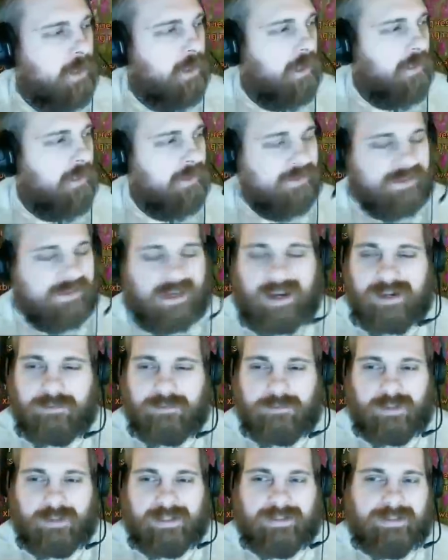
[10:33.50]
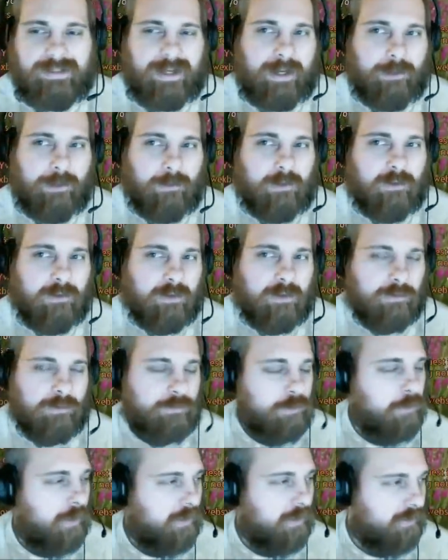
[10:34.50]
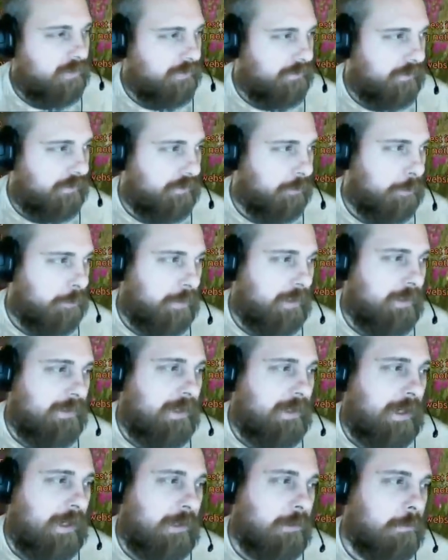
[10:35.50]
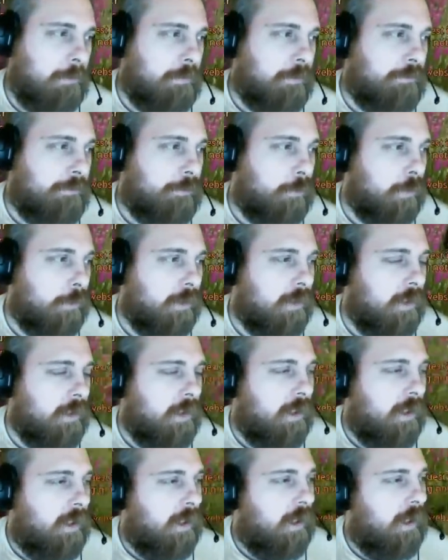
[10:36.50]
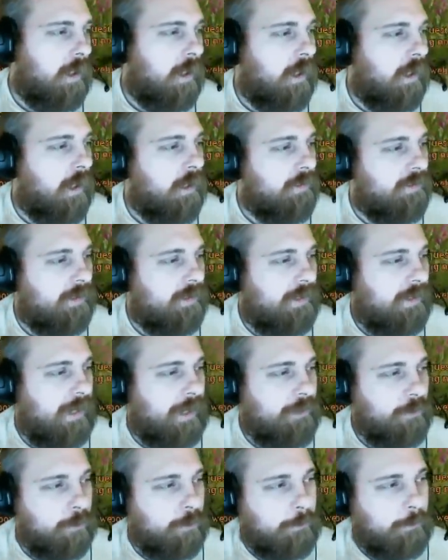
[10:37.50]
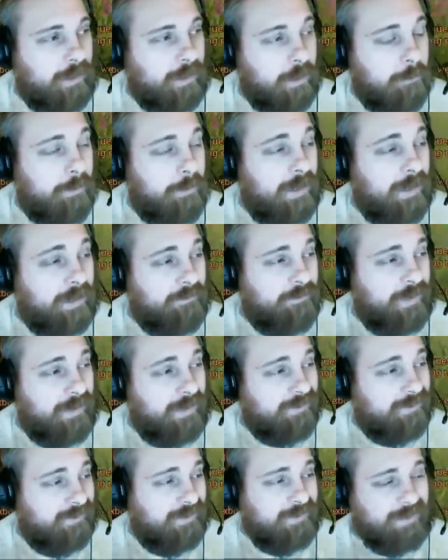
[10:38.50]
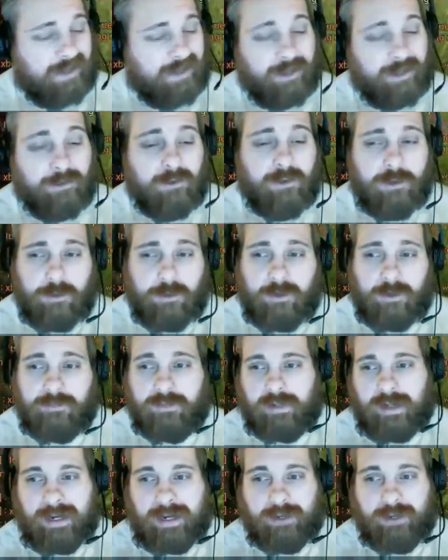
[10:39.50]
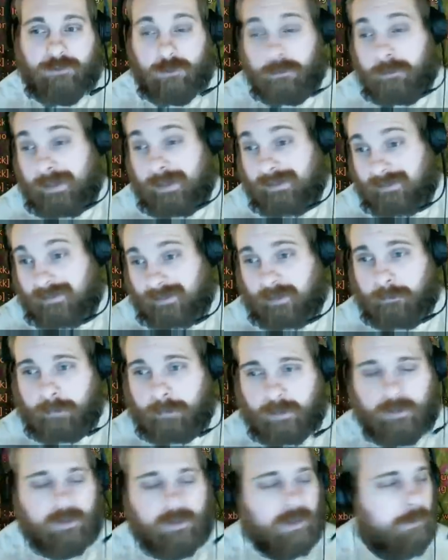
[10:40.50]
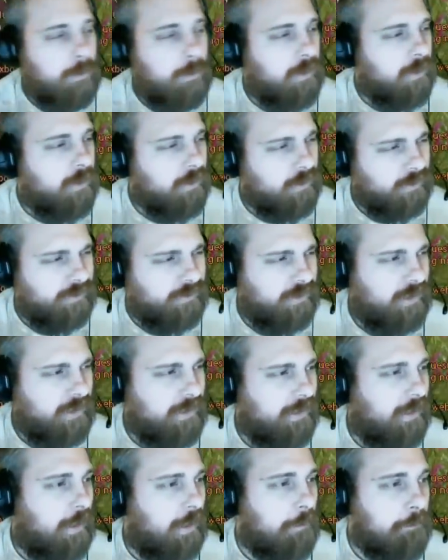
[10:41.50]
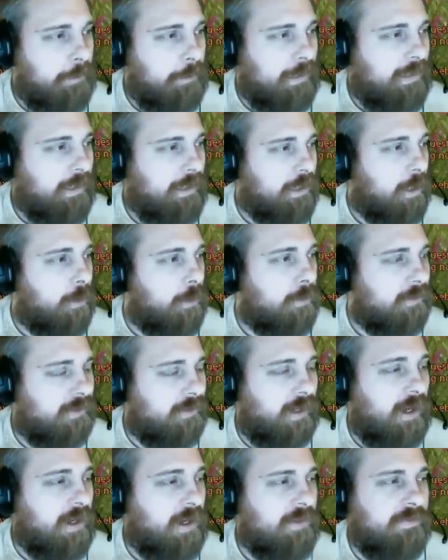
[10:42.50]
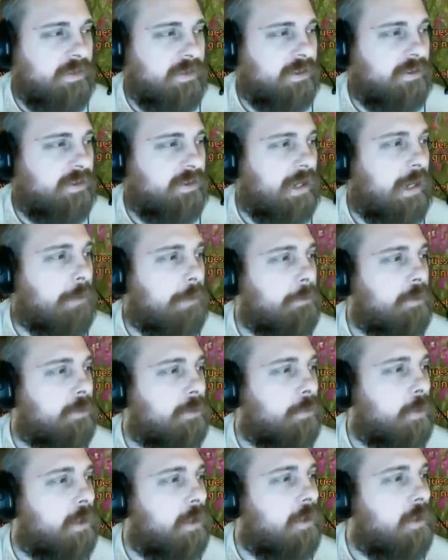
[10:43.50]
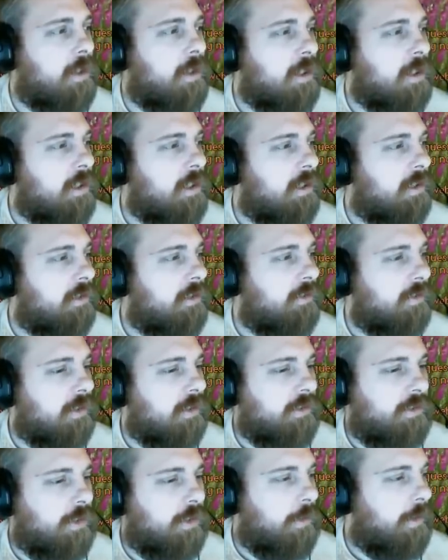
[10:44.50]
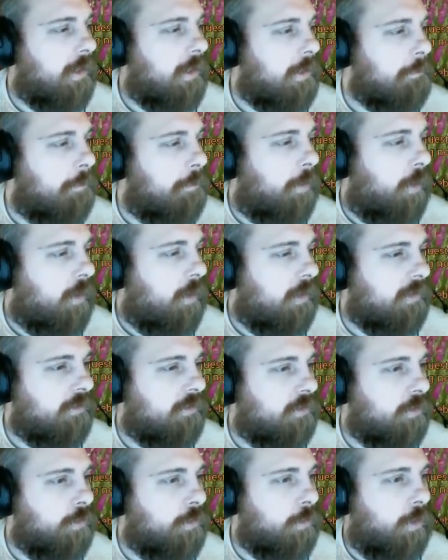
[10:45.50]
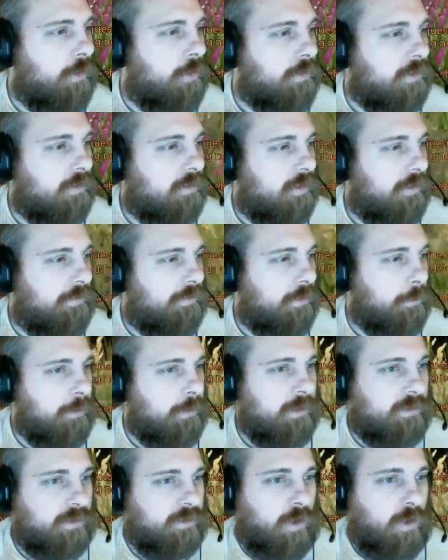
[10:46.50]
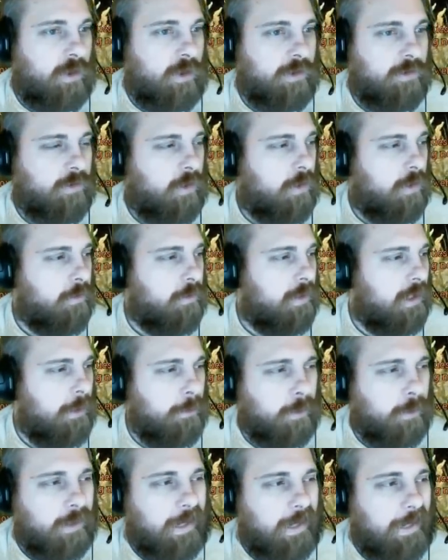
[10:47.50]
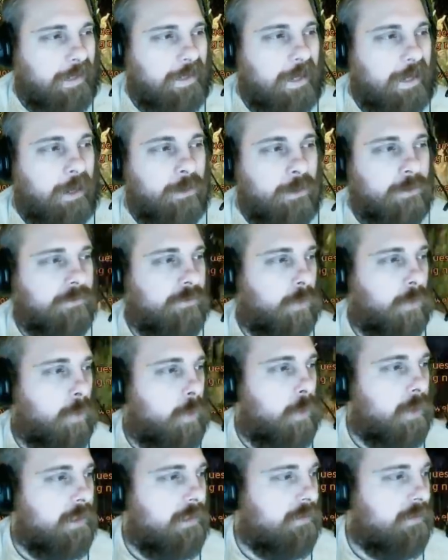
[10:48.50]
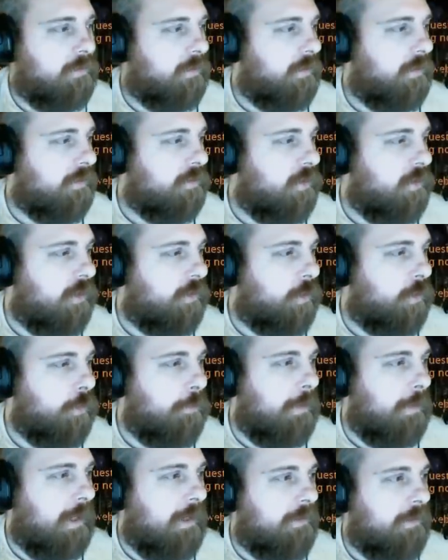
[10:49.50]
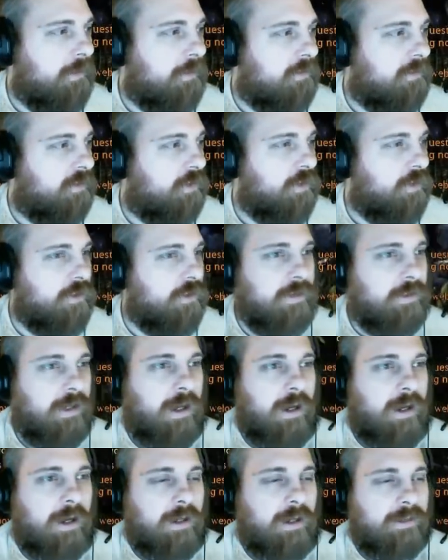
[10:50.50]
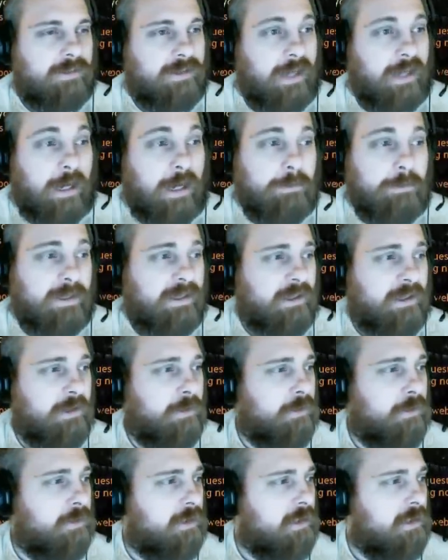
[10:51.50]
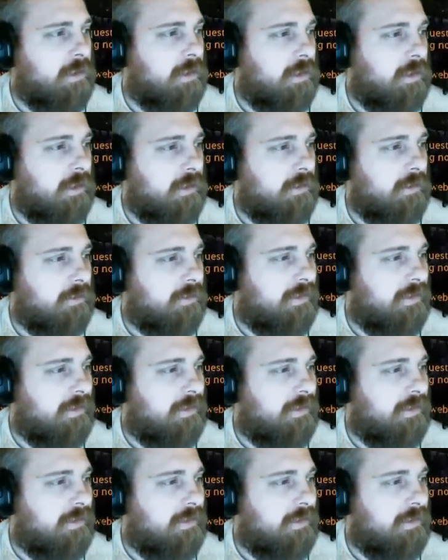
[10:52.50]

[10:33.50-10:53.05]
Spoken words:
it's kind of like Terra, if you guys have ever played Terra before. To gain your mana back fast in Terra, you have to cast your basic ability. Well, it looks like BDO is kind of the same as well. So let's go ahead and pause, loot all the stuff that we slaughtered already. We're 8 out of 20, so that's not too bad. It's good. Time to kill is